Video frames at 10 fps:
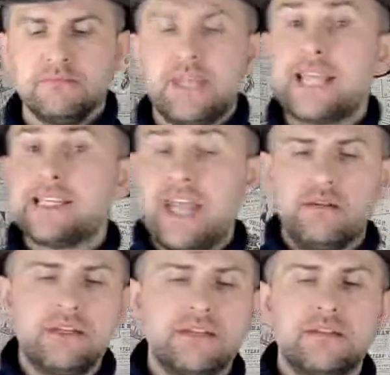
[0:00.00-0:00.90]
Next
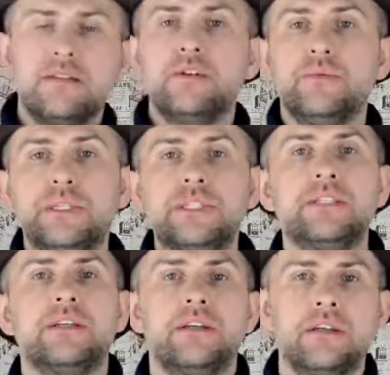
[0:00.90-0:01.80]
sound is
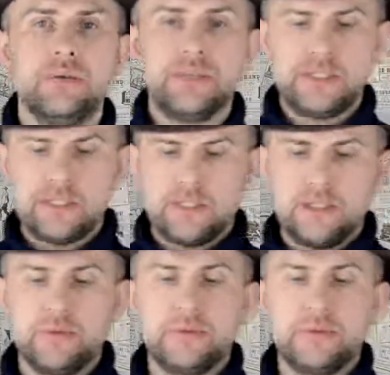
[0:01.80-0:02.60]
was. It's